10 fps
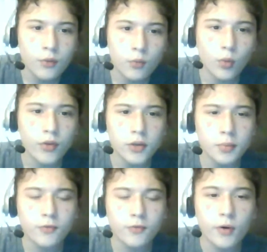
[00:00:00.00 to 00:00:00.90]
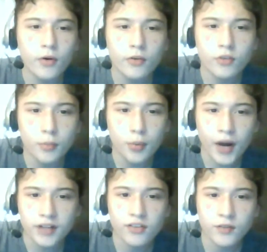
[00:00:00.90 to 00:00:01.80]
Whether you prefer the
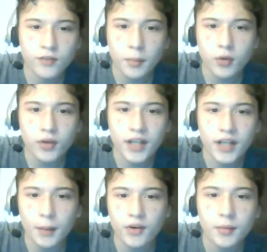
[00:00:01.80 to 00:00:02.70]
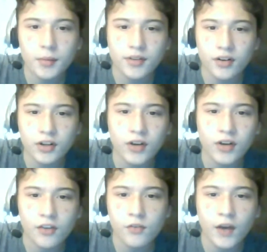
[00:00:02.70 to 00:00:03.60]
practice of uploading copyrighted material
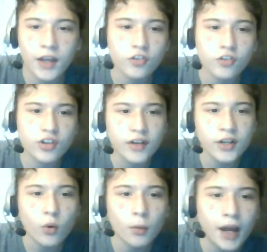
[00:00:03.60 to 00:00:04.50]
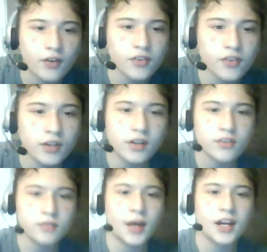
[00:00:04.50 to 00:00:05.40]
as file sharing or piracy
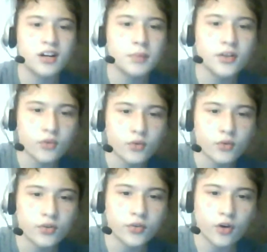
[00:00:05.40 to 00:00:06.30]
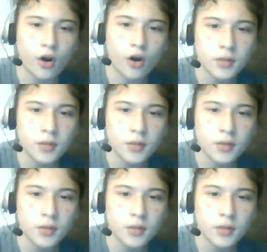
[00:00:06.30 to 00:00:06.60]
doesn't matter, because the results are already